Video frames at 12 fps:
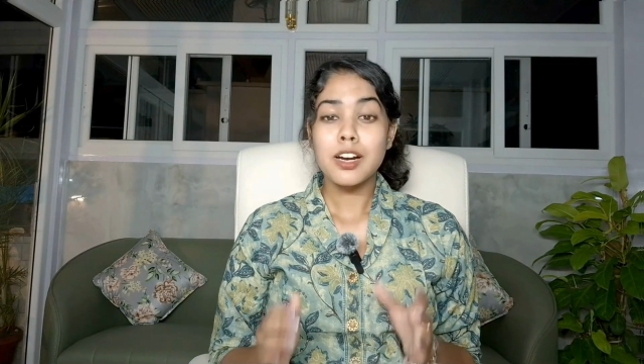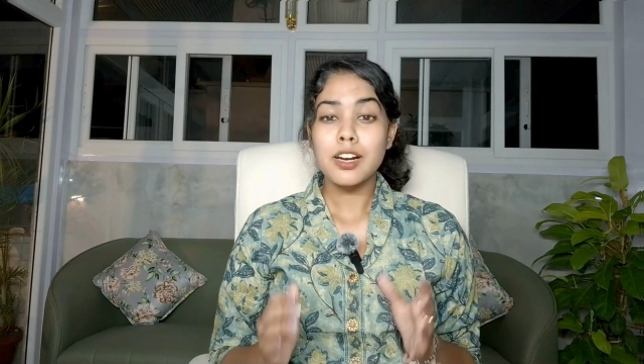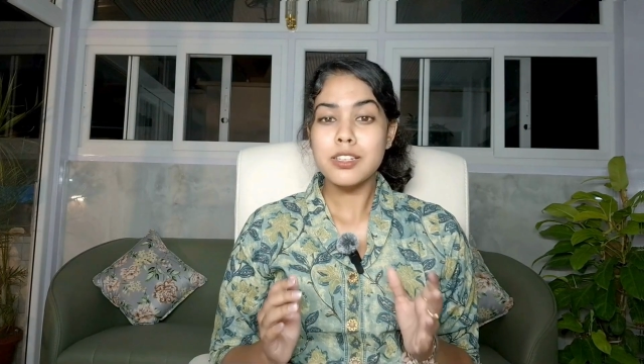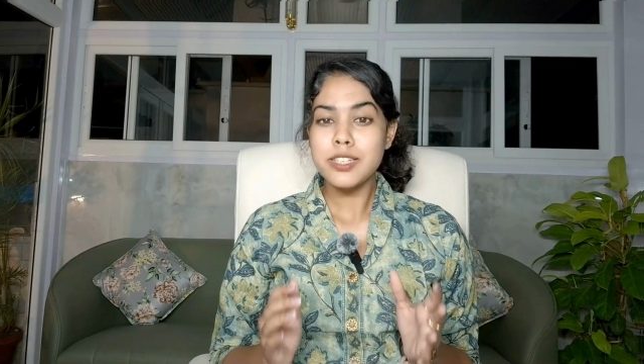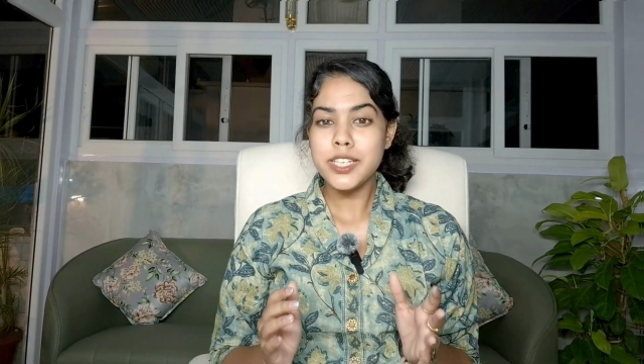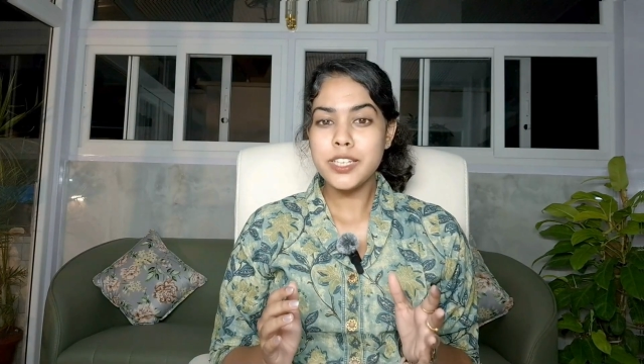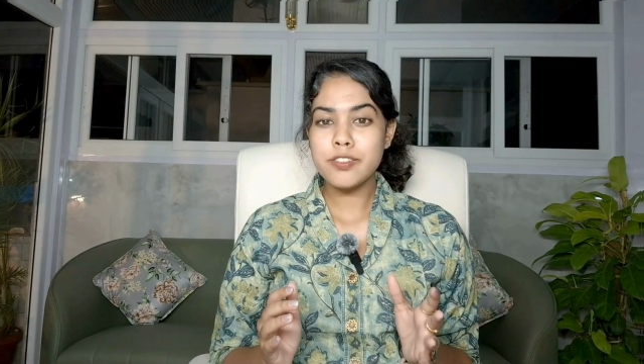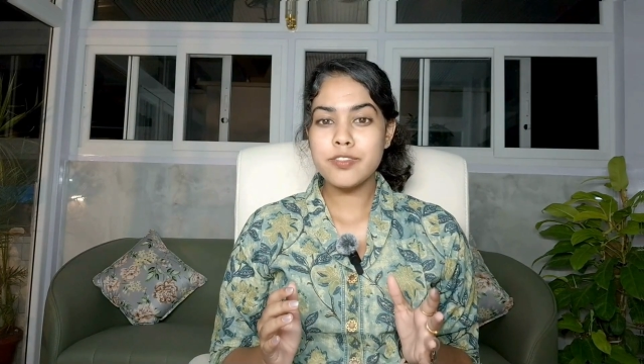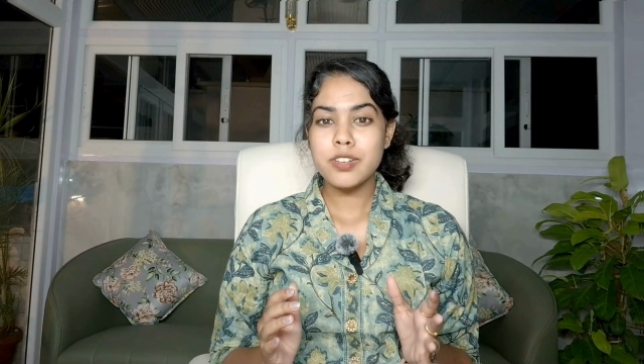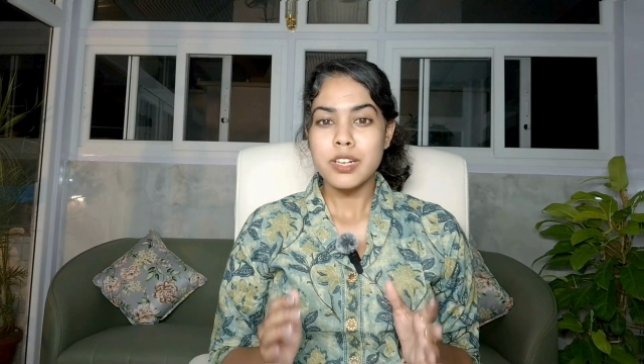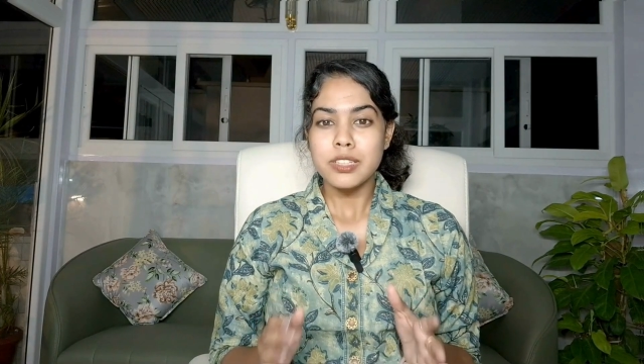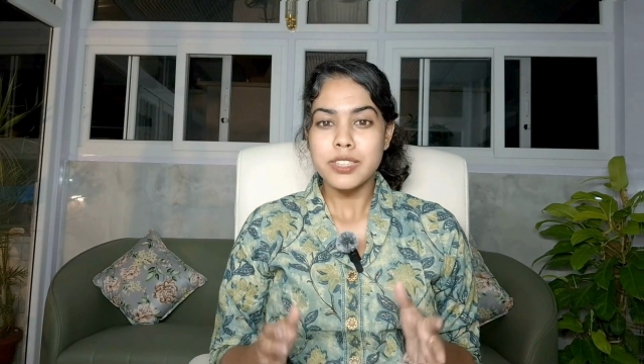A
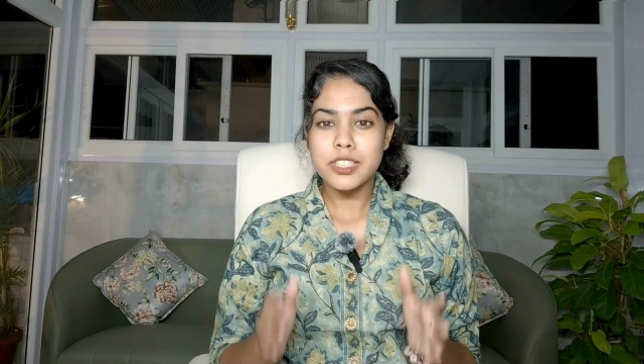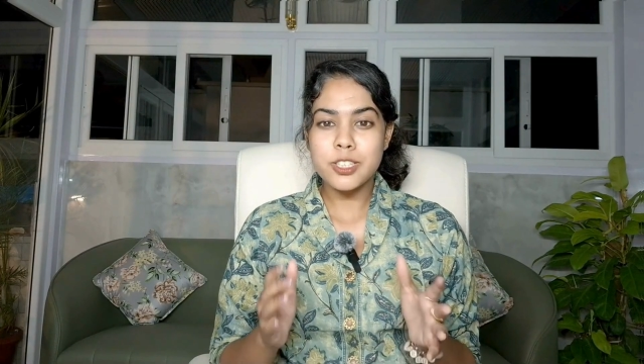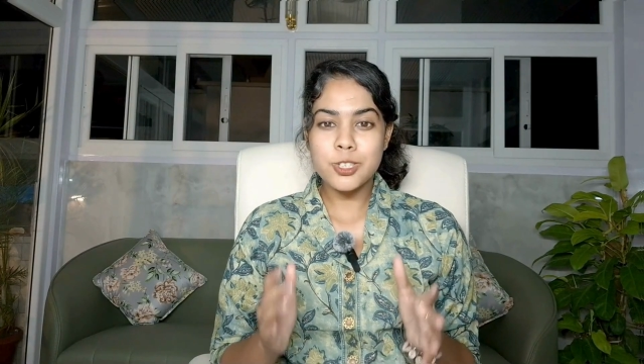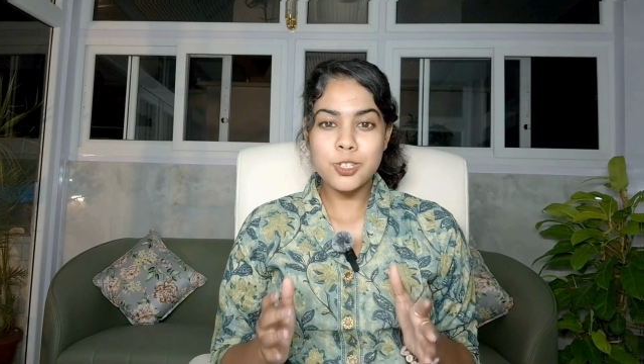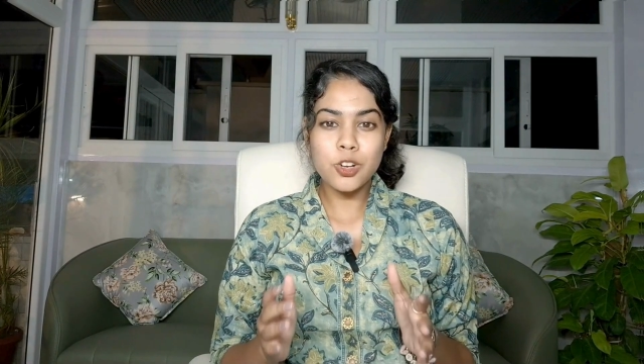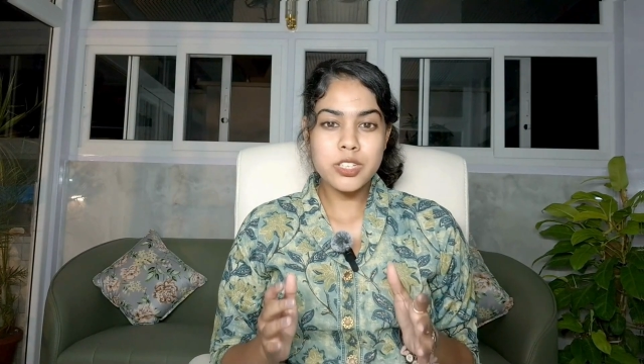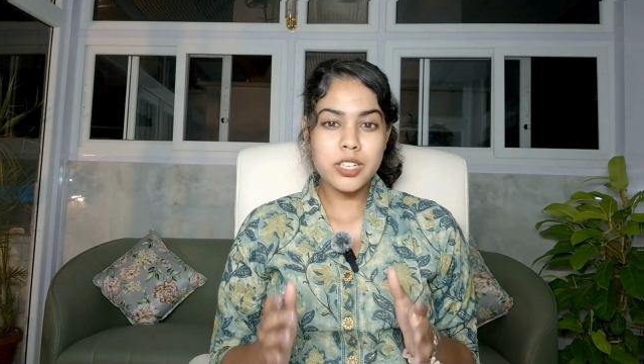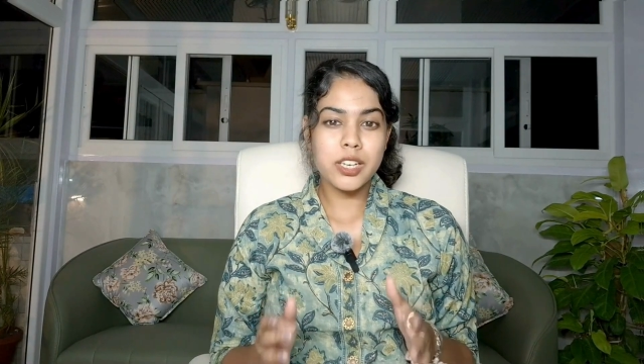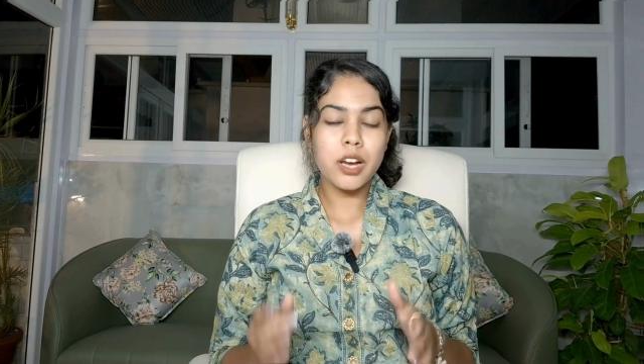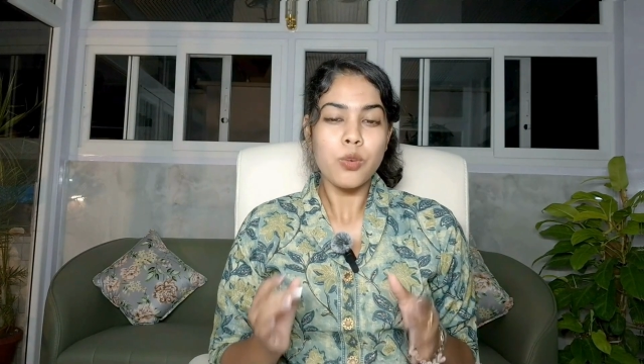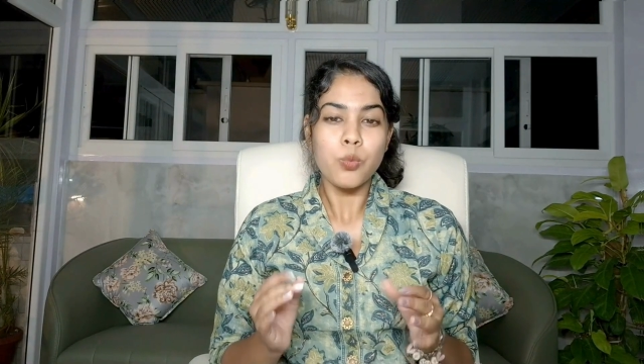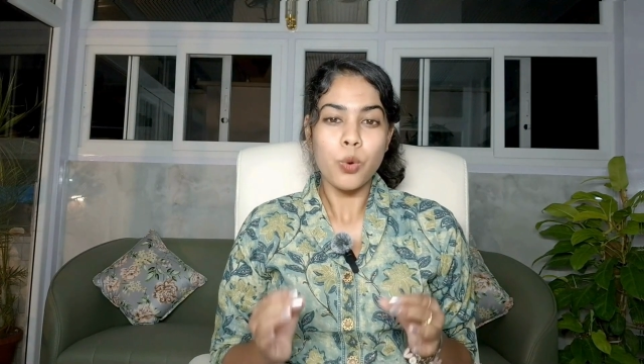leaf that does not
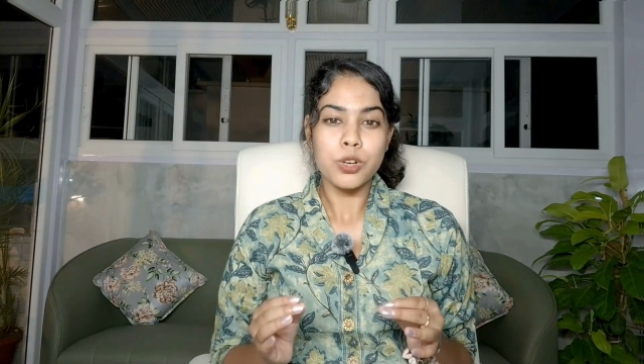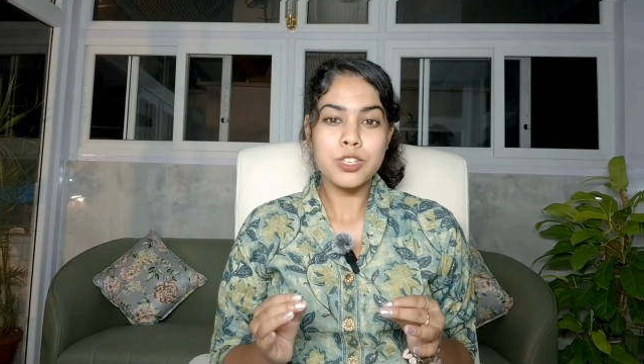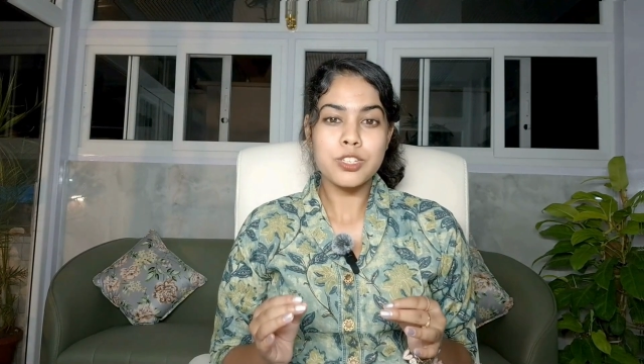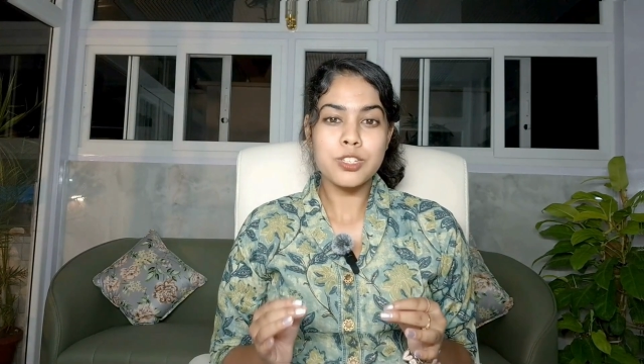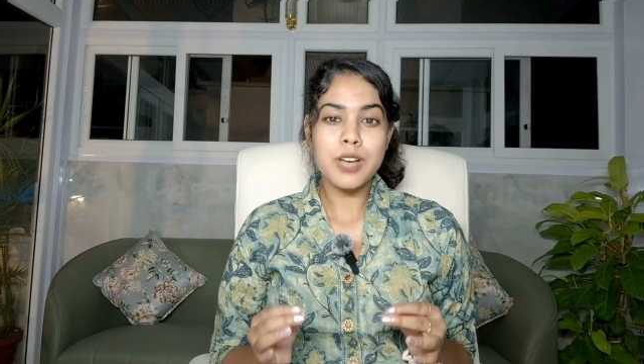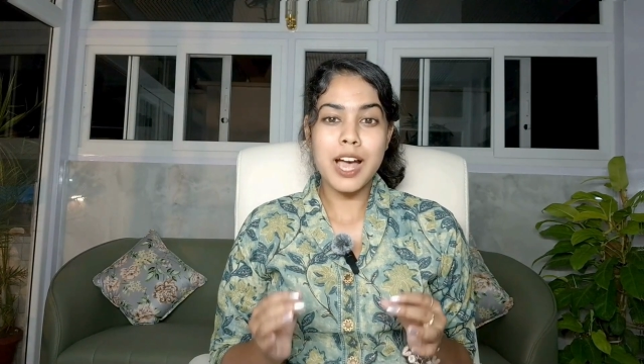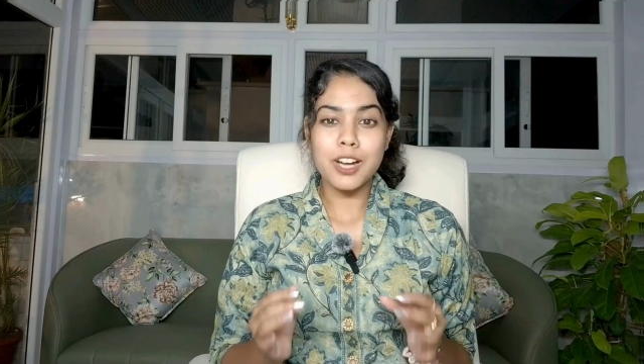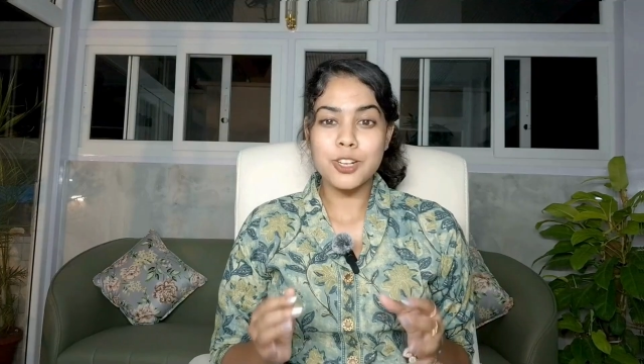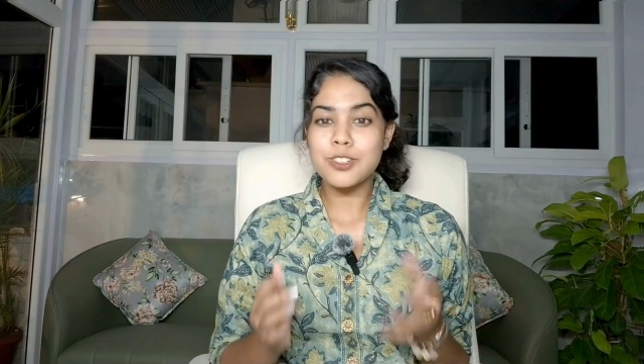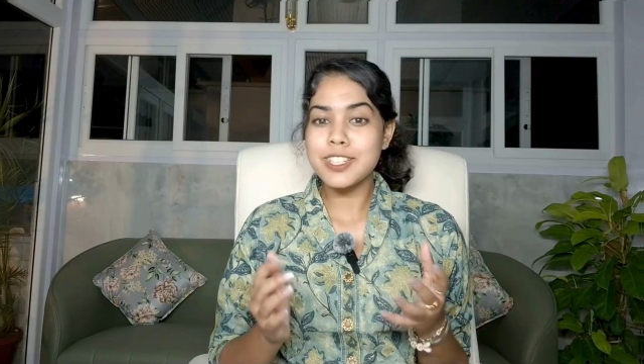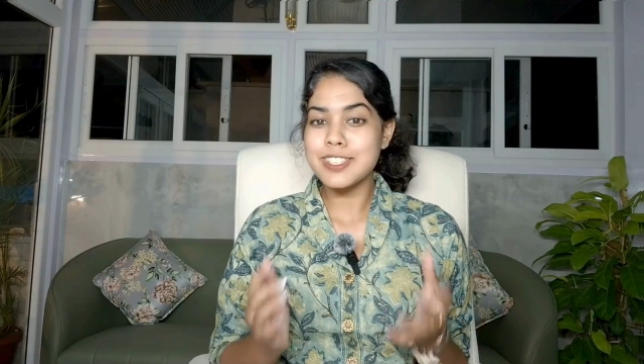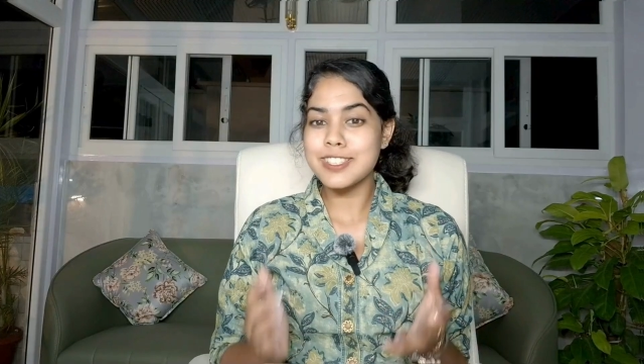allow water to
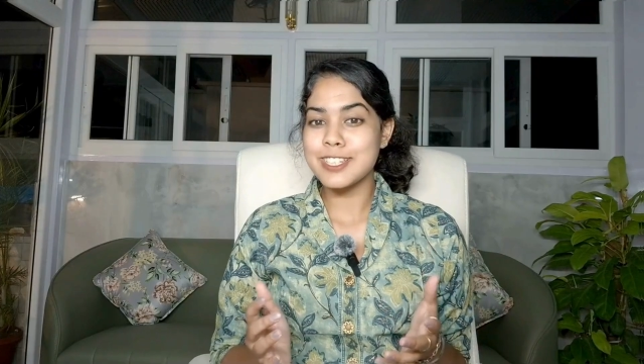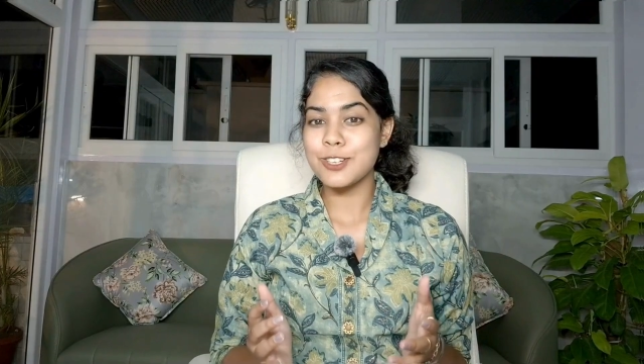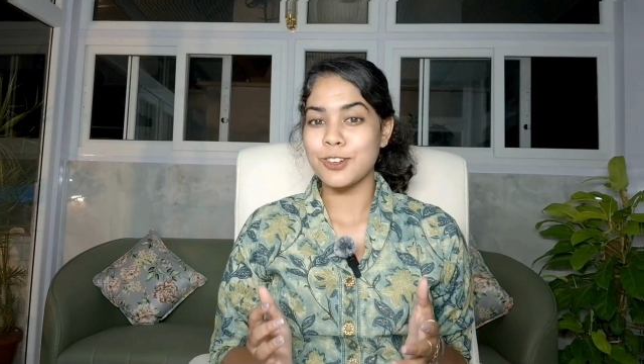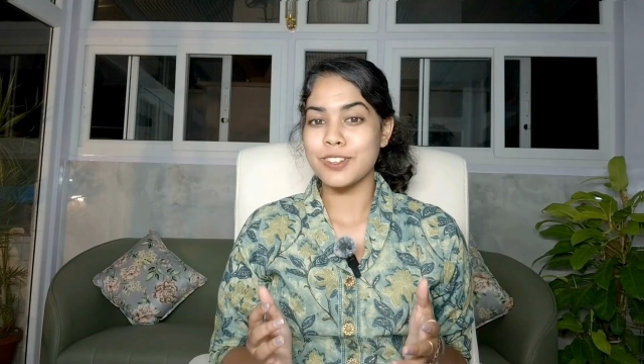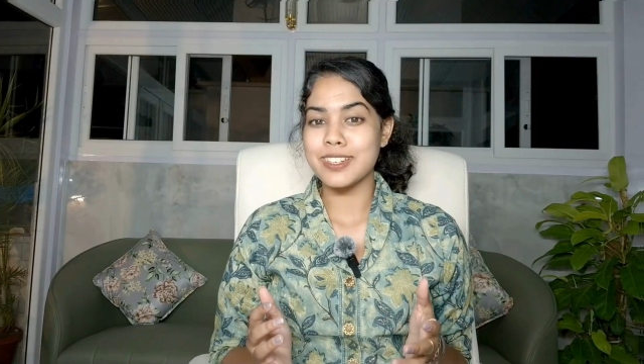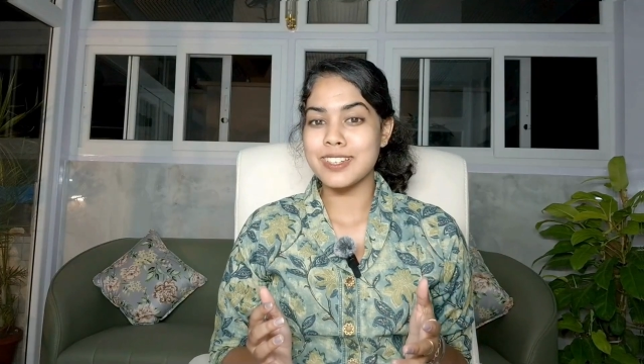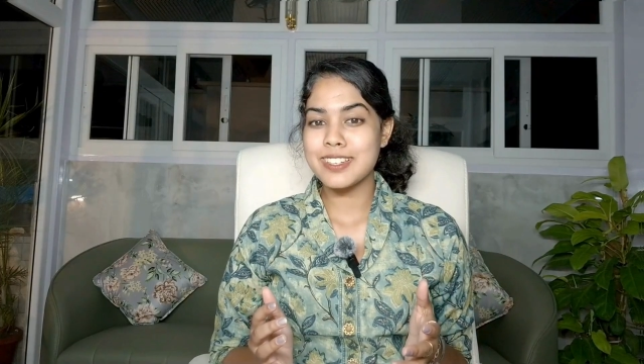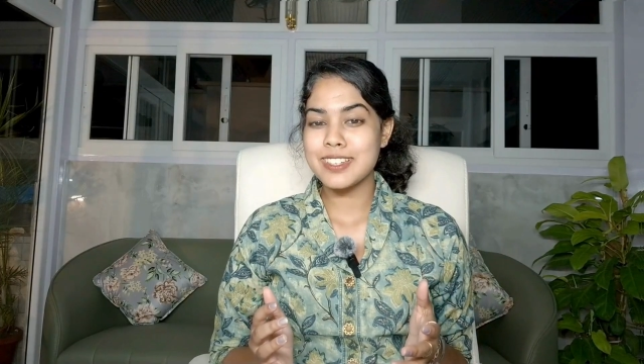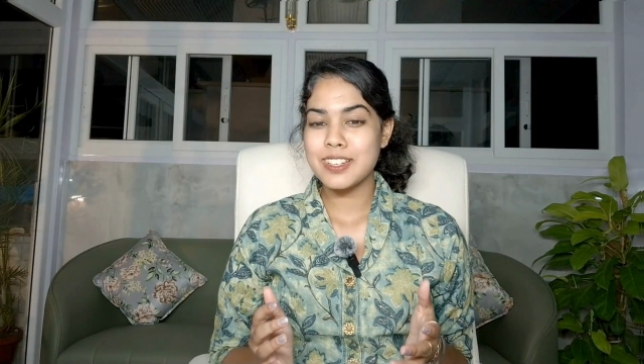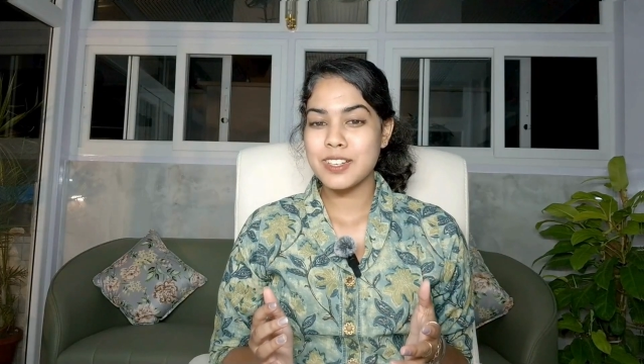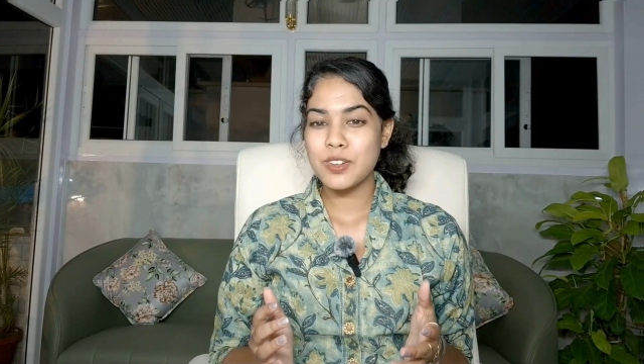actually sit on it.